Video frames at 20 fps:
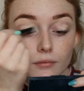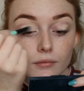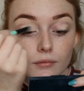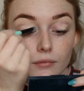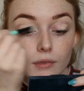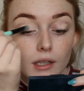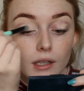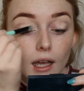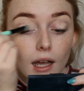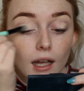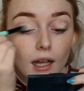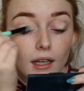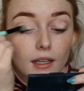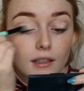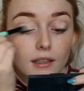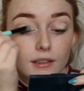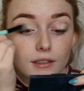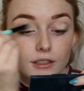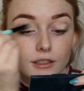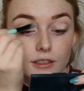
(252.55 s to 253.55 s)
the
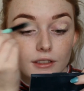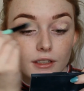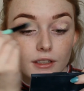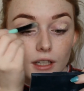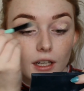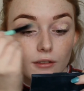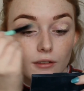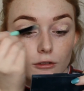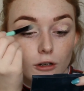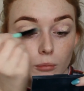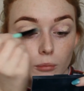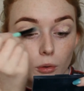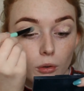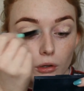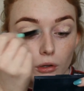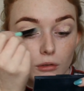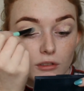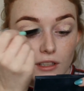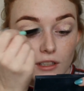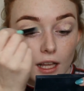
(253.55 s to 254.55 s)
eyes just to cover up
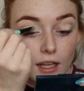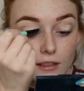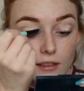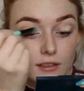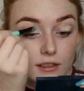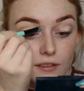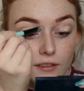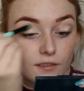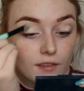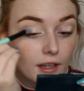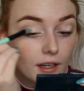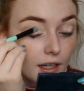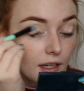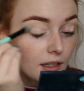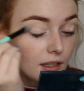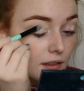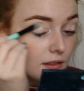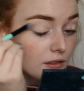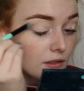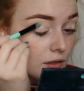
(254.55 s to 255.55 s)
all those nasty
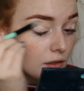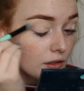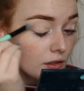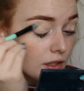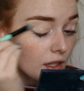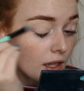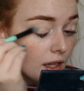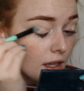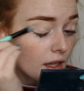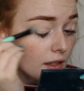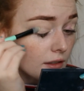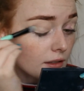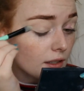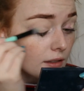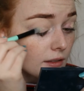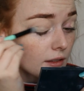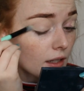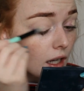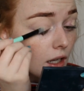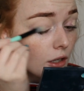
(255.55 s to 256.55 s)
veins and
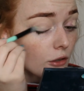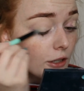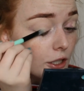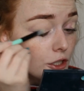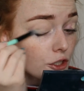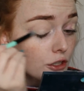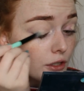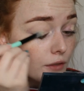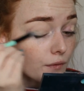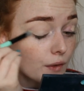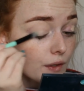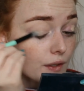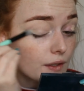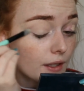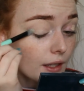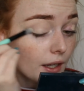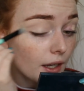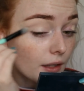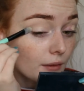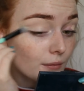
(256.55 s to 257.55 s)
discoloration of the
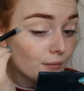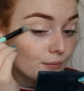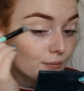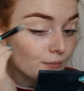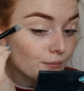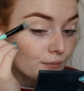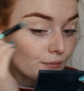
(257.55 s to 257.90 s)
skin.